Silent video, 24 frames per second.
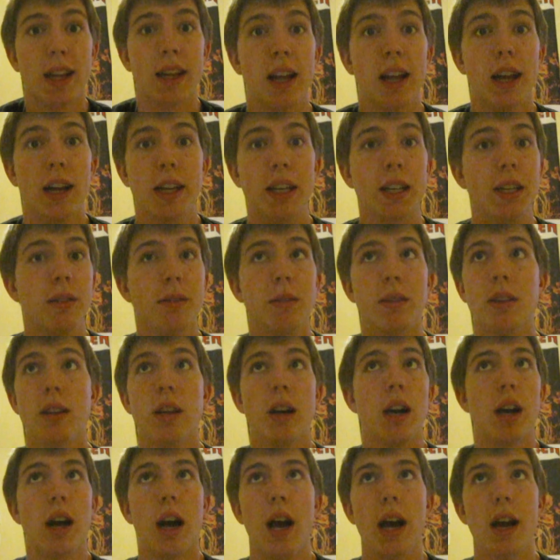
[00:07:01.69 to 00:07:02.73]
I
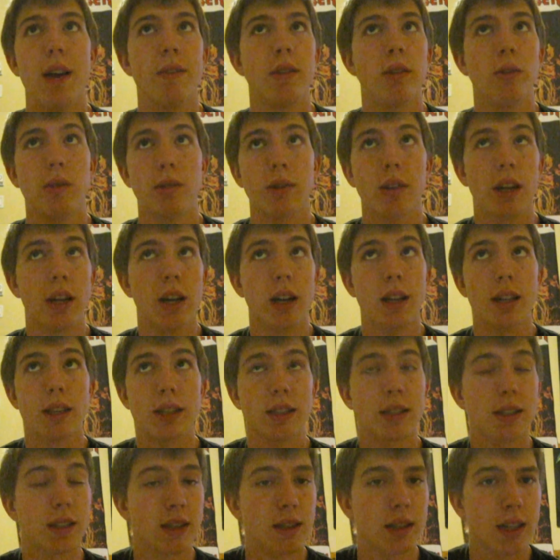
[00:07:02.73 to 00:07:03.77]
haven't regretted a
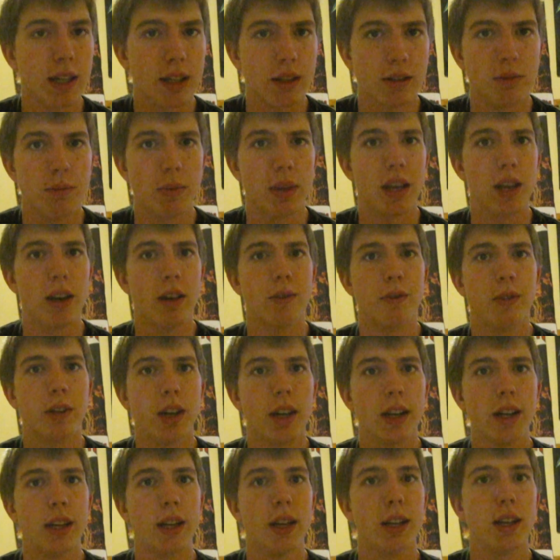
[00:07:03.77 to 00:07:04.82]
single minute of what
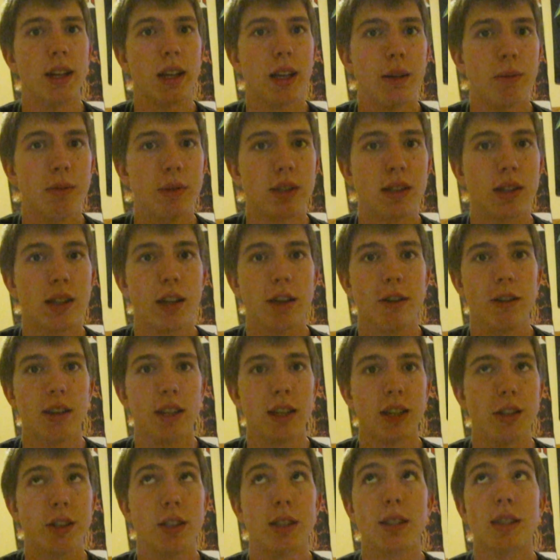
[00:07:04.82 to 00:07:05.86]
I did. It was
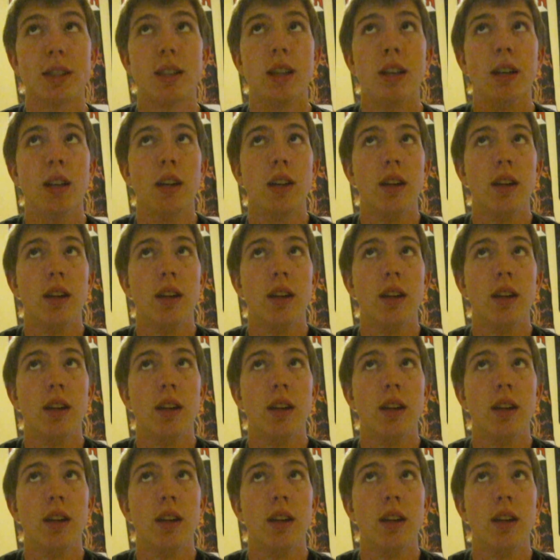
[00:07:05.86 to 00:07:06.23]
literally just,